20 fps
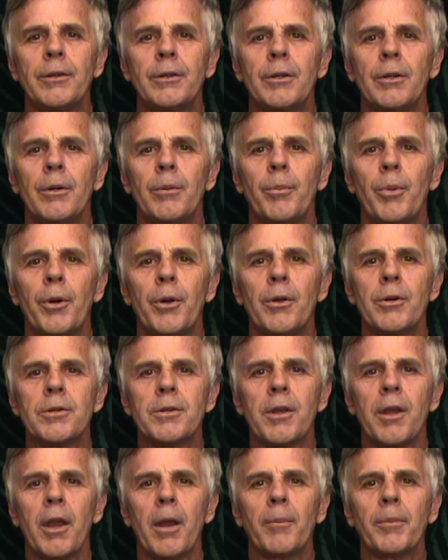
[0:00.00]
to produce
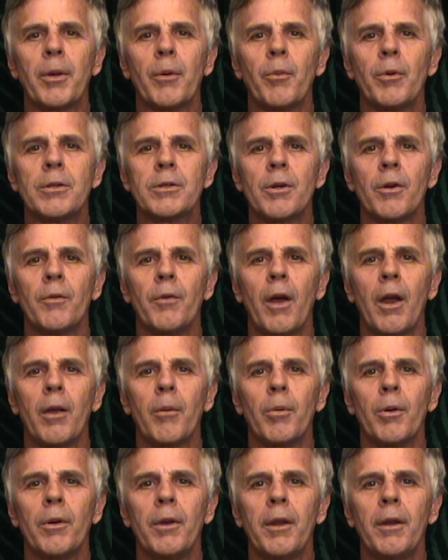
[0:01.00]
the hemp that we so
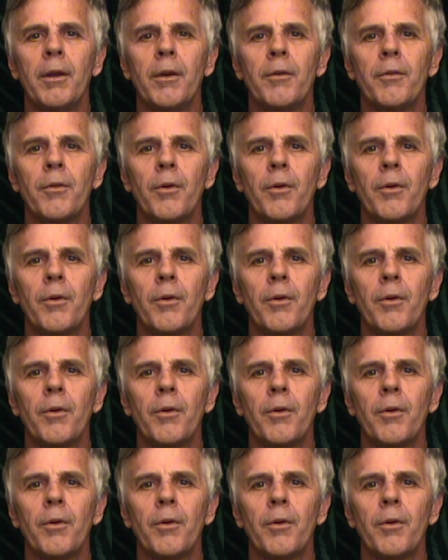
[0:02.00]
valuable needed